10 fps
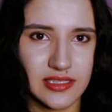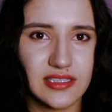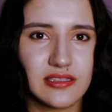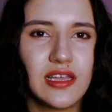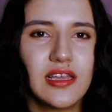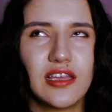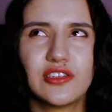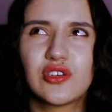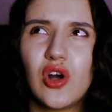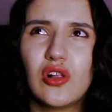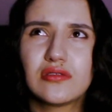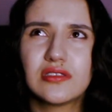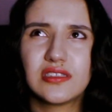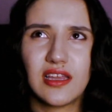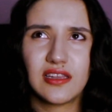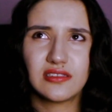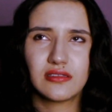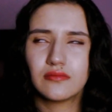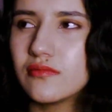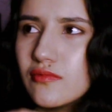yes it's called study
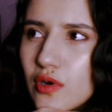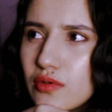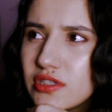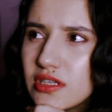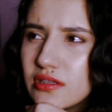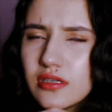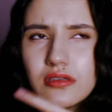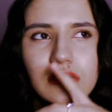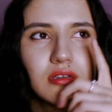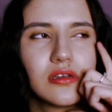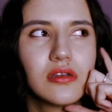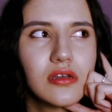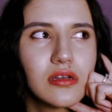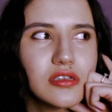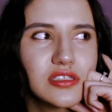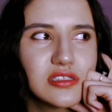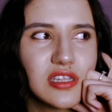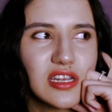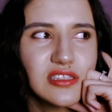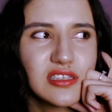what was it
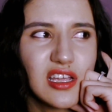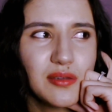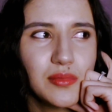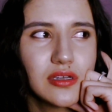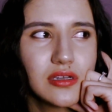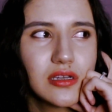Study time?